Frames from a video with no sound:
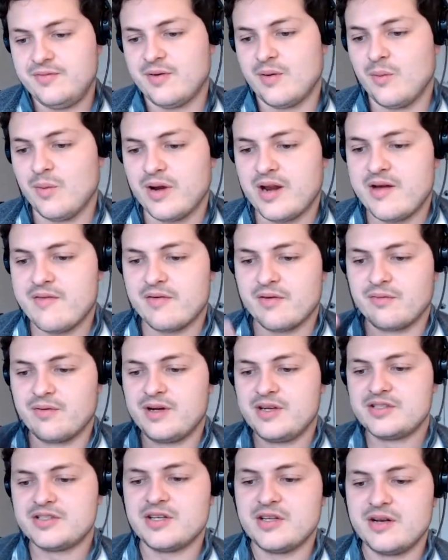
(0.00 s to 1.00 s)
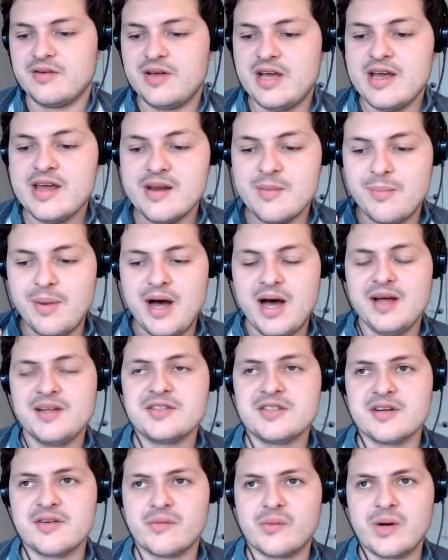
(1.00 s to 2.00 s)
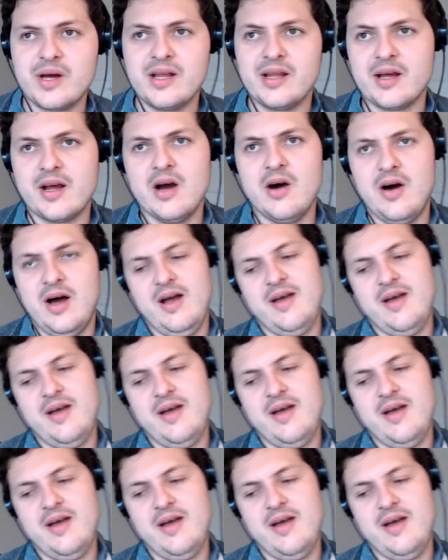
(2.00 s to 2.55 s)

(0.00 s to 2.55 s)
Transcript: for whatever reason in a positive way? Like,